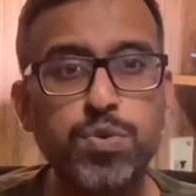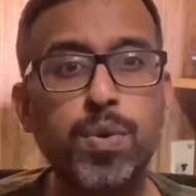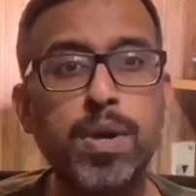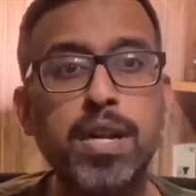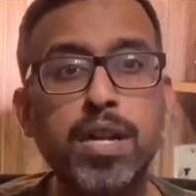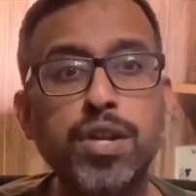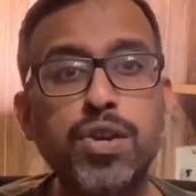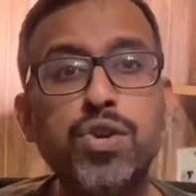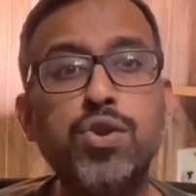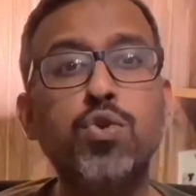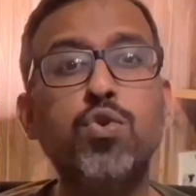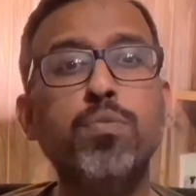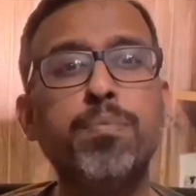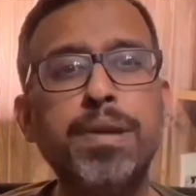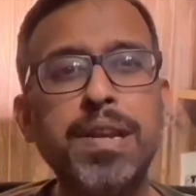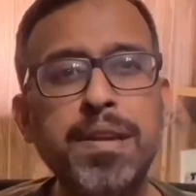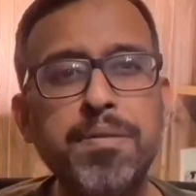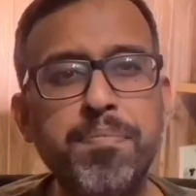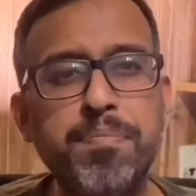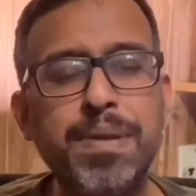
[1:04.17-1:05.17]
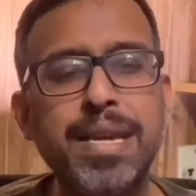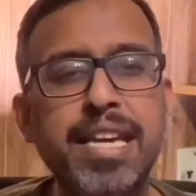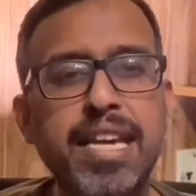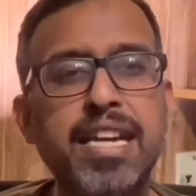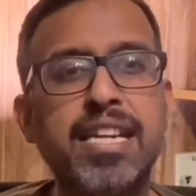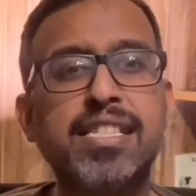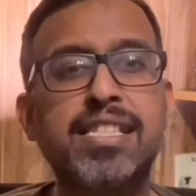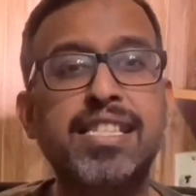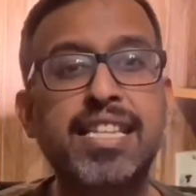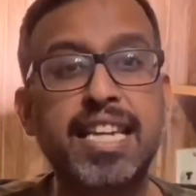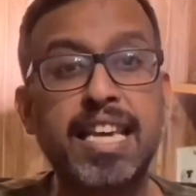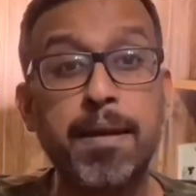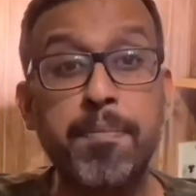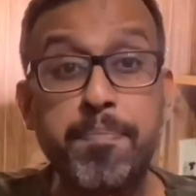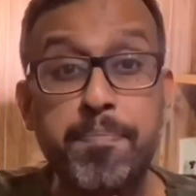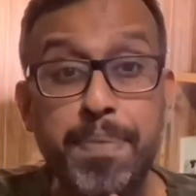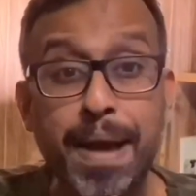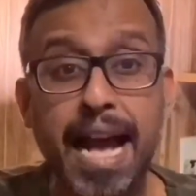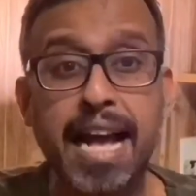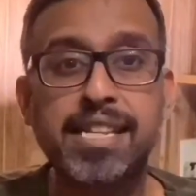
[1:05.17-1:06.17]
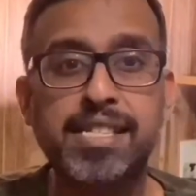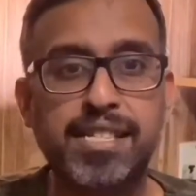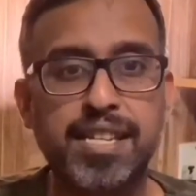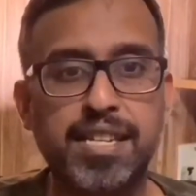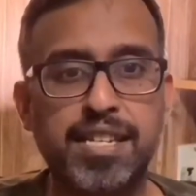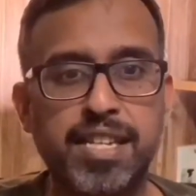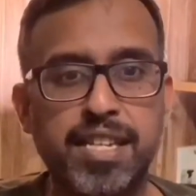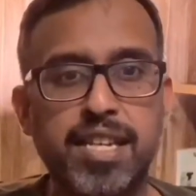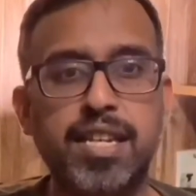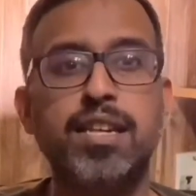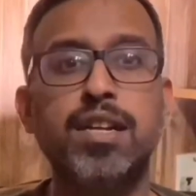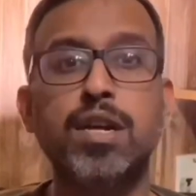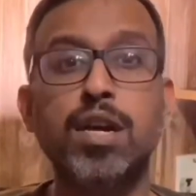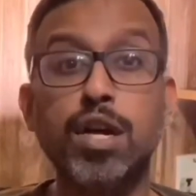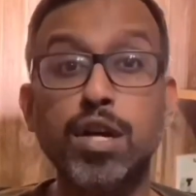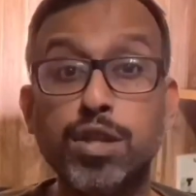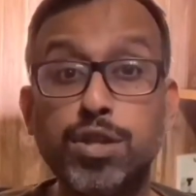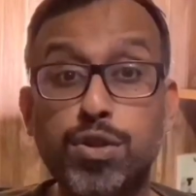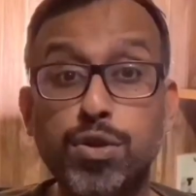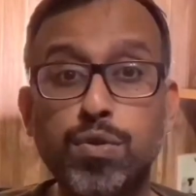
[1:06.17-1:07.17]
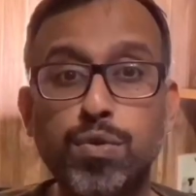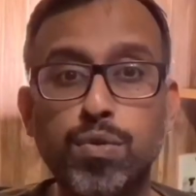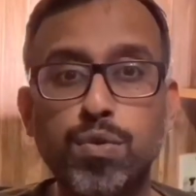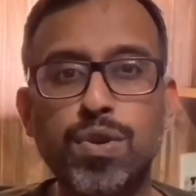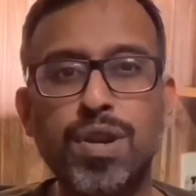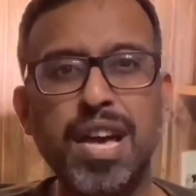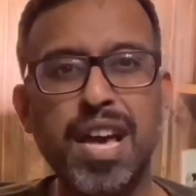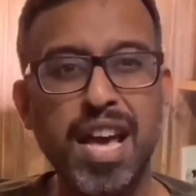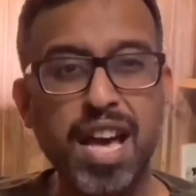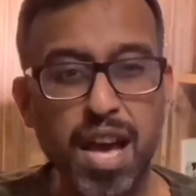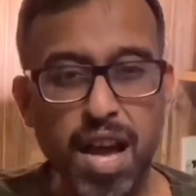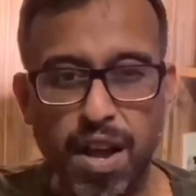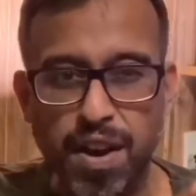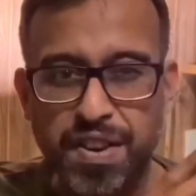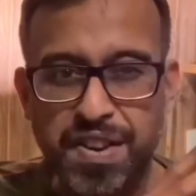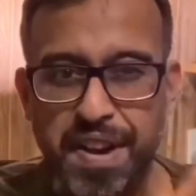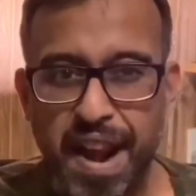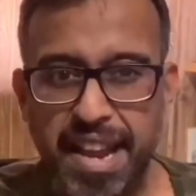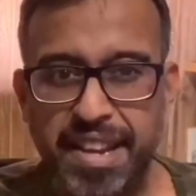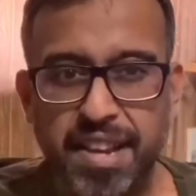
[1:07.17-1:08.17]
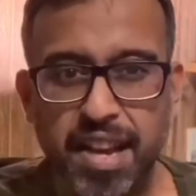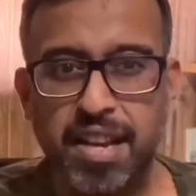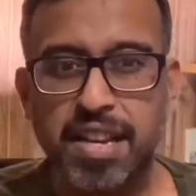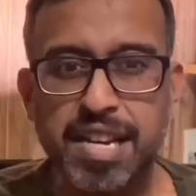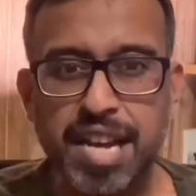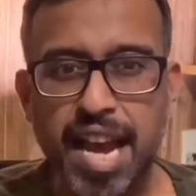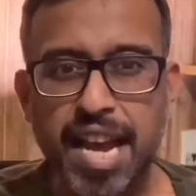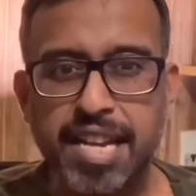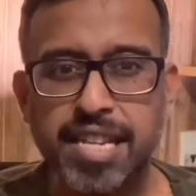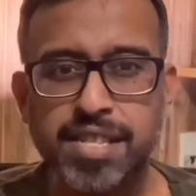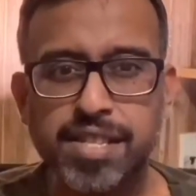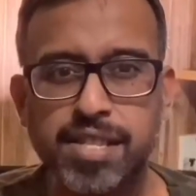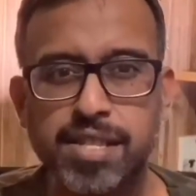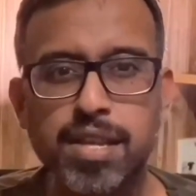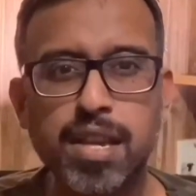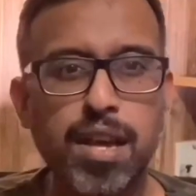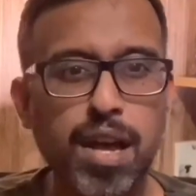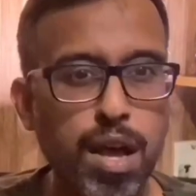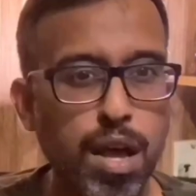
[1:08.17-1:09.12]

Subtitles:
human being's capacity to recognize,